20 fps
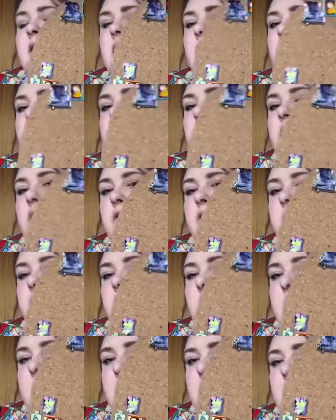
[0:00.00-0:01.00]
They're all little
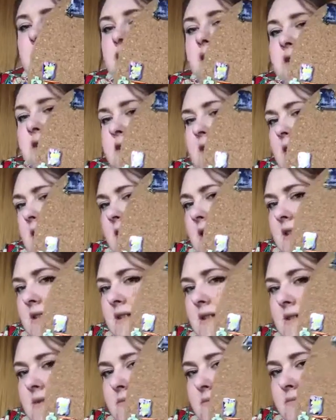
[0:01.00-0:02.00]
like
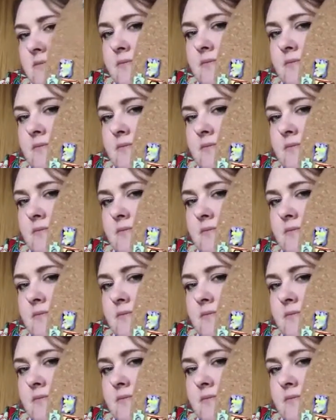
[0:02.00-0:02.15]
princess